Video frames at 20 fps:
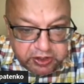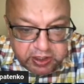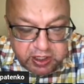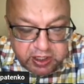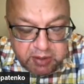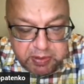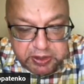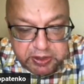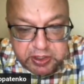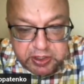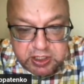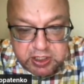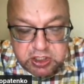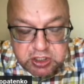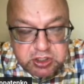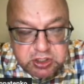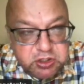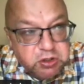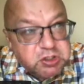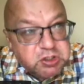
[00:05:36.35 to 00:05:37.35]
Recommender
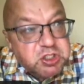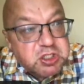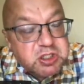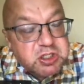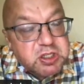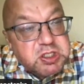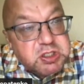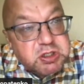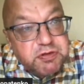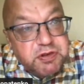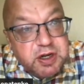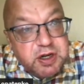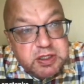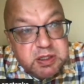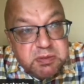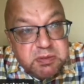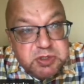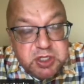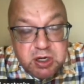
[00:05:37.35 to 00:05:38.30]
agents, not just list of items,